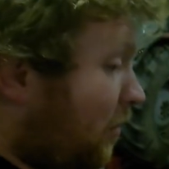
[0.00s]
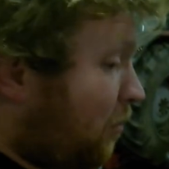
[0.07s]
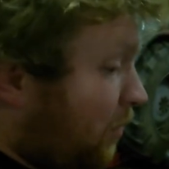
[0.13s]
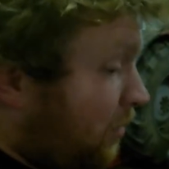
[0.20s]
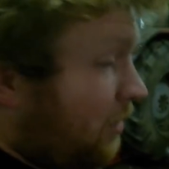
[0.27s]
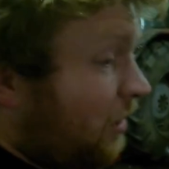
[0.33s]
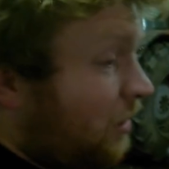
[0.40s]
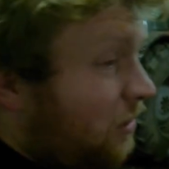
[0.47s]

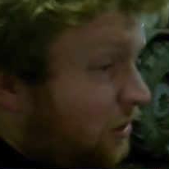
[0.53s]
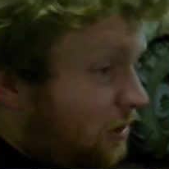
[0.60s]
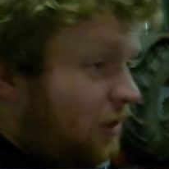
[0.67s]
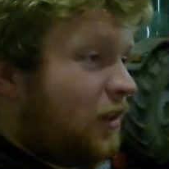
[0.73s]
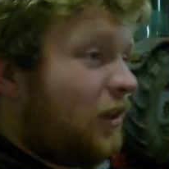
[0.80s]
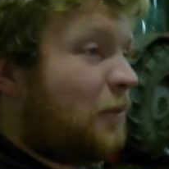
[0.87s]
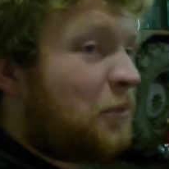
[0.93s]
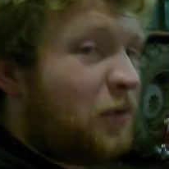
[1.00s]
But look,
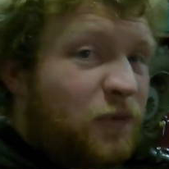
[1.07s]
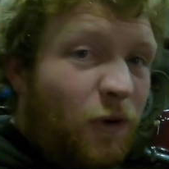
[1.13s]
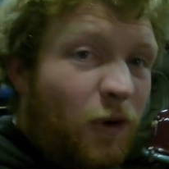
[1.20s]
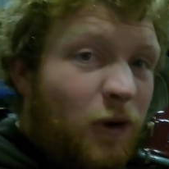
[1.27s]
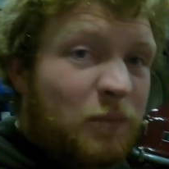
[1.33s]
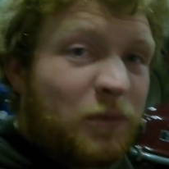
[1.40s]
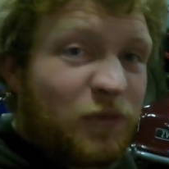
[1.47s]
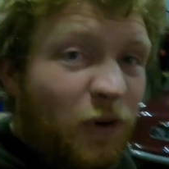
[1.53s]
yeah, but
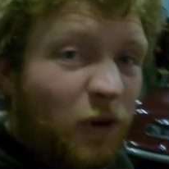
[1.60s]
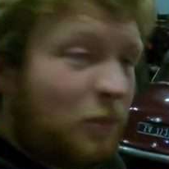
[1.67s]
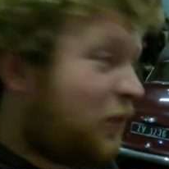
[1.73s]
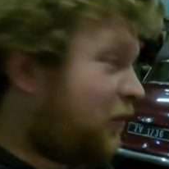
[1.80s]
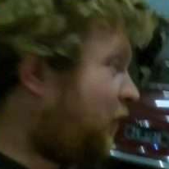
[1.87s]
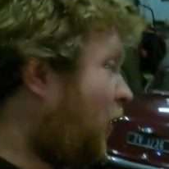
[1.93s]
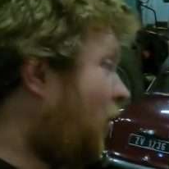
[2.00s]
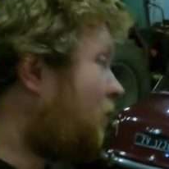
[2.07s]
before yeah, before,
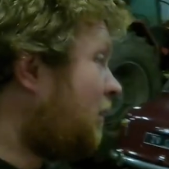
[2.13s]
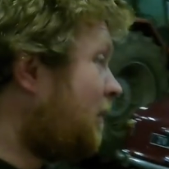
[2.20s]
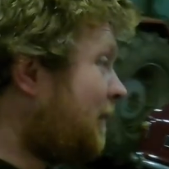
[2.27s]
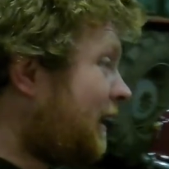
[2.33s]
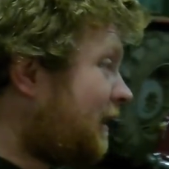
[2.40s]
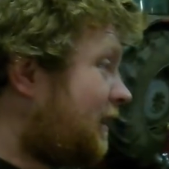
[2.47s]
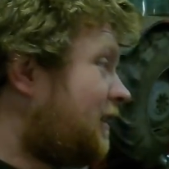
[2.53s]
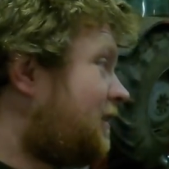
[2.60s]
before we
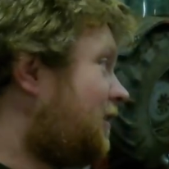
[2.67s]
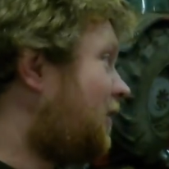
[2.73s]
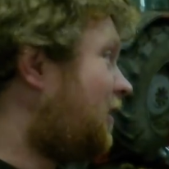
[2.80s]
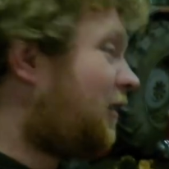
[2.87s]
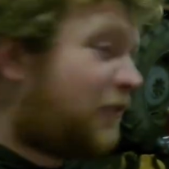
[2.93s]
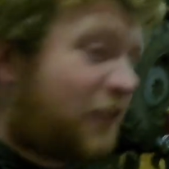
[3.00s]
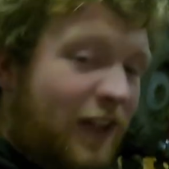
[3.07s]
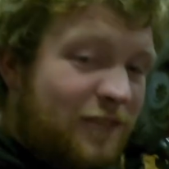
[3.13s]
make this
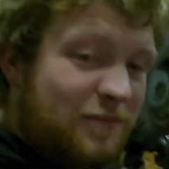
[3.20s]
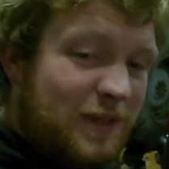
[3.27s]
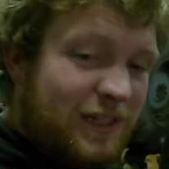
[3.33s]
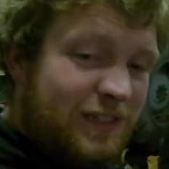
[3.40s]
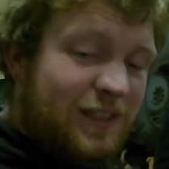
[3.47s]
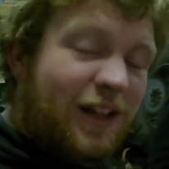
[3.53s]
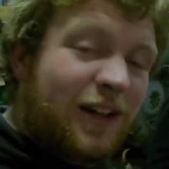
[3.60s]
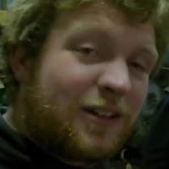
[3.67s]
another five
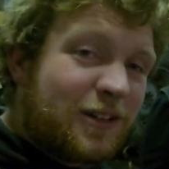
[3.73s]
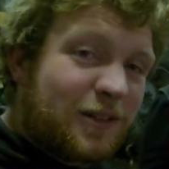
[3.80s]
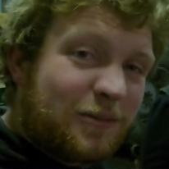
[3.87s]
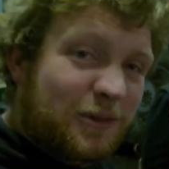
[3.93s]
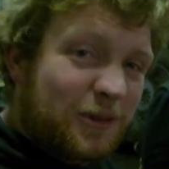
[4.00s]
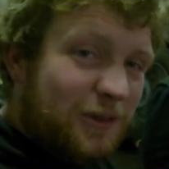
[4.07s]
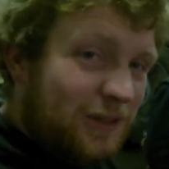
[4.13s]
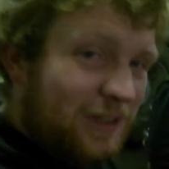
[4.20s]
minutes longer,
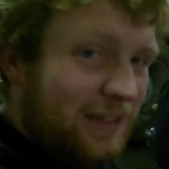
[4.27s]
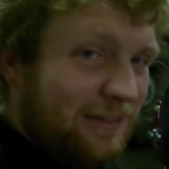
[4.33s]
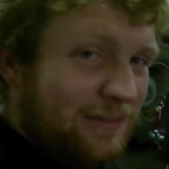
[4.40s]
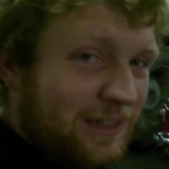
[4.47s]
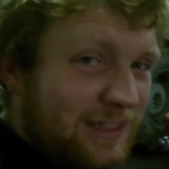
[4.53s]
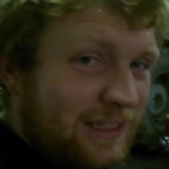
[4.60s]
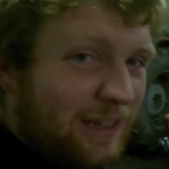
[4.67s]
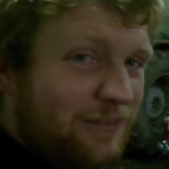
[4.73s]
we're going to leave
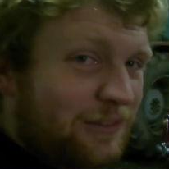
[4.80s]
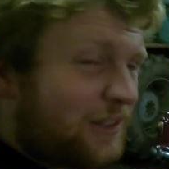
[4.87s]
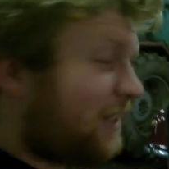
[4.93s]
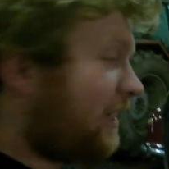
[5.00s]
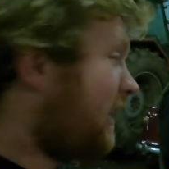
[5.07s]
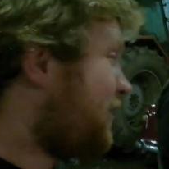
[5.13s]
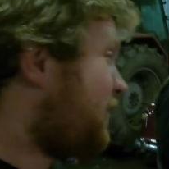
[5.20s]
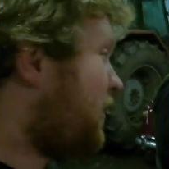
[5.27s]
it at that for
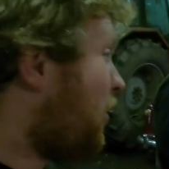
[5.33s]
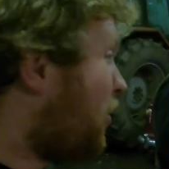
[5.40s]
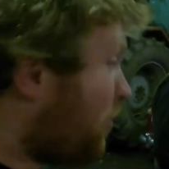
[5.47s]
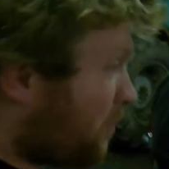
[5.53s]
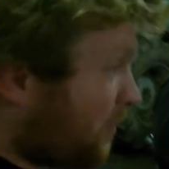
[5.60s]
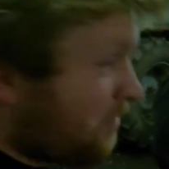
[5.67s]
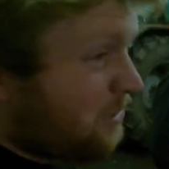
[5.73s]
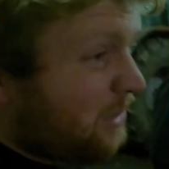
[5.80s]
today's video. I
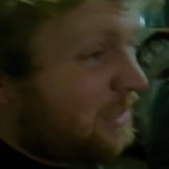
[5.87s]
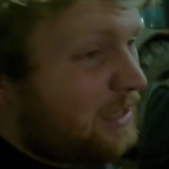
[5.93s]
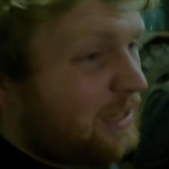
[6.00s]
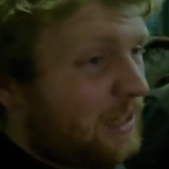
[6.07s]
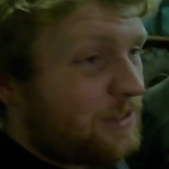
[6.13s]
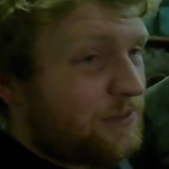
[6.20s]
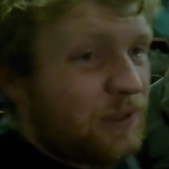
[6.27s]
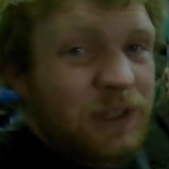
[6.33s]
hope you enjoyed
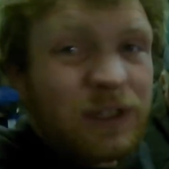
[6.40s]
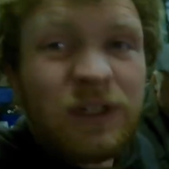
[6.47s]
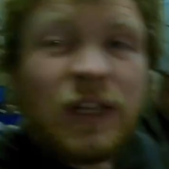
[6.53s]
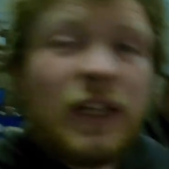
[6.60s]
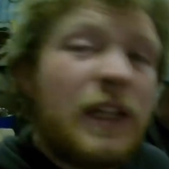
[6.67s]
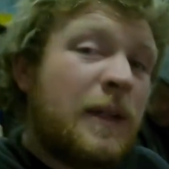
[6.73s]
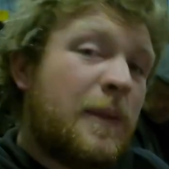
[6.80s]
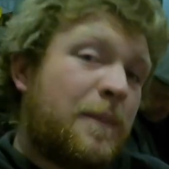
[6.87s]
today's video.
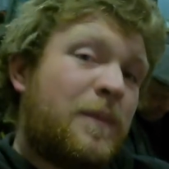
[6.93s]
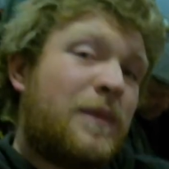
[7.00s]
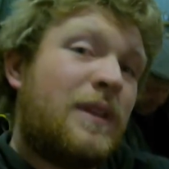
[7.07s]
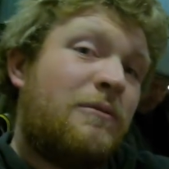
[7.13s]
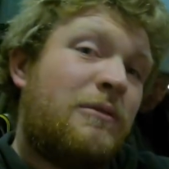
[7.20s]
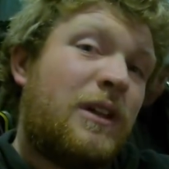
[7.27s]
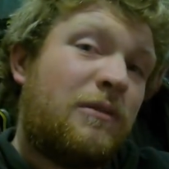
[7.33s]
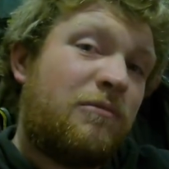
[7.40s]

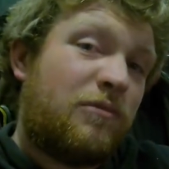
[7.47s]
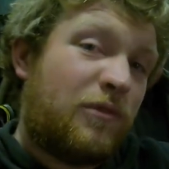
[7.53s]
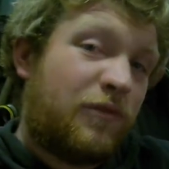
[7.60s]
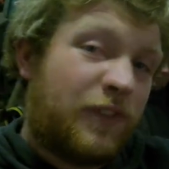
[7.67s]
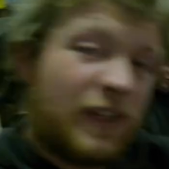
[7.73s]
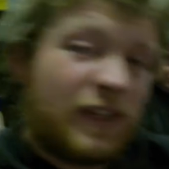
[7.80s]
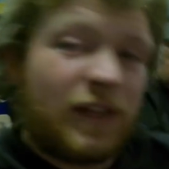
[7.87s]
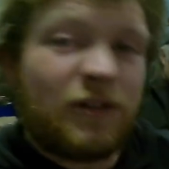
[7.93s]
We
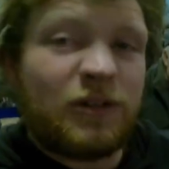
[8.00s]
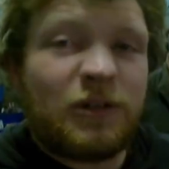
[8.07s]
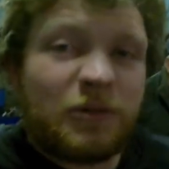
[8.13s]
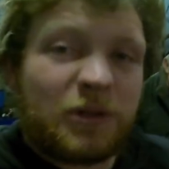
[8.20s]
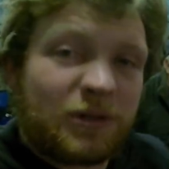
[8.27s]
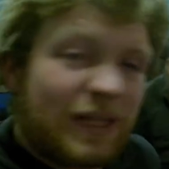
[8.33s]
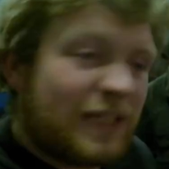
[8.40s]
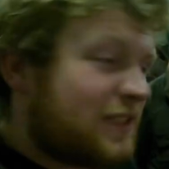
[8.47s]
filled out a
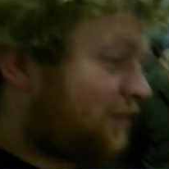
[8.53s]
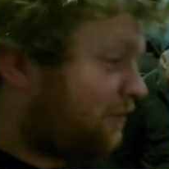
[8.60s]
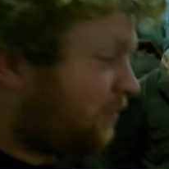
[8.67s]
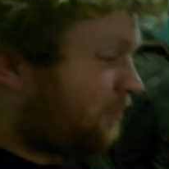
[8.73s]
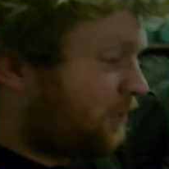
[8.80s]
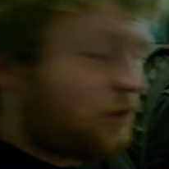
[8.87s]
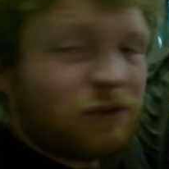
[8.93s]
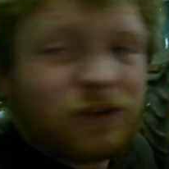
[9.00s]
request of a
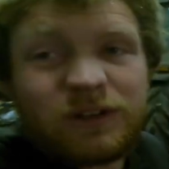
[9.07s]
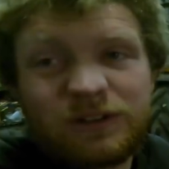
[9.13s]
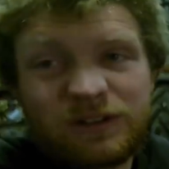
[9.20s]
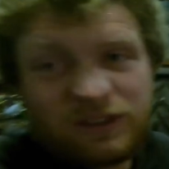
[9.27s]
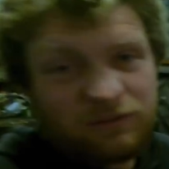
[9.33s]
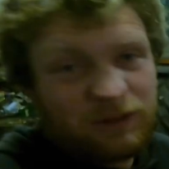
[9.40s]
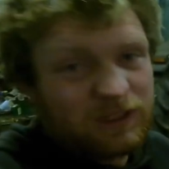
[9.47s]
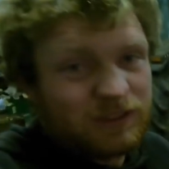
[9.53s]
viewer.
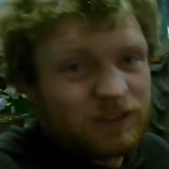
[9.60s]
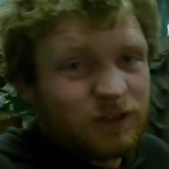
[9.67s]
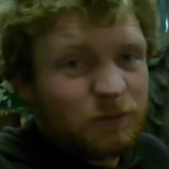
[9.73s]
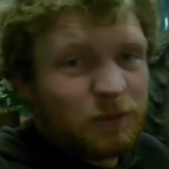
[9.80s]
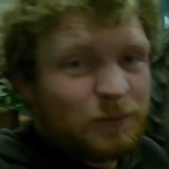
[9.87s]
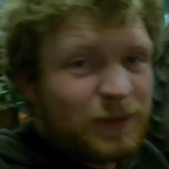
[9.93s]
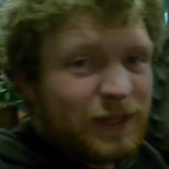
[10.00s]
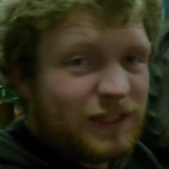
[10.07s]
What's the
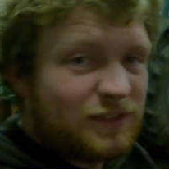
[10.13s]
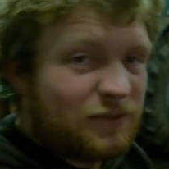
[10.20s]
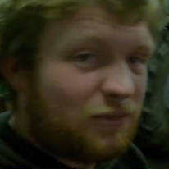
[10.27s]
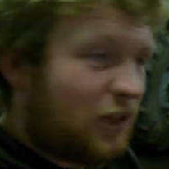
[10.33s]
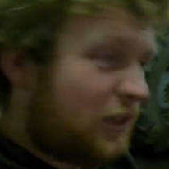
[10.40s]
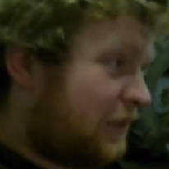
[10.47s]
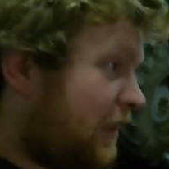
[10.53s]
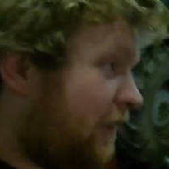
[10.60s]
number plates?
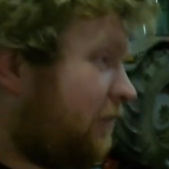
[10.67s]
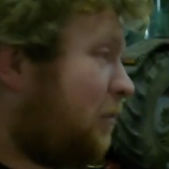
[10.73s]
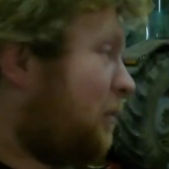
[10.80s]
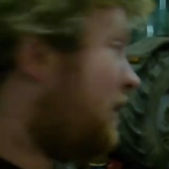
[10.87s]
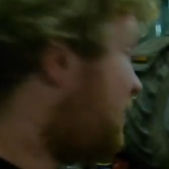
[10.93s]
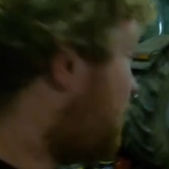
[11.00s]
Also give you a bit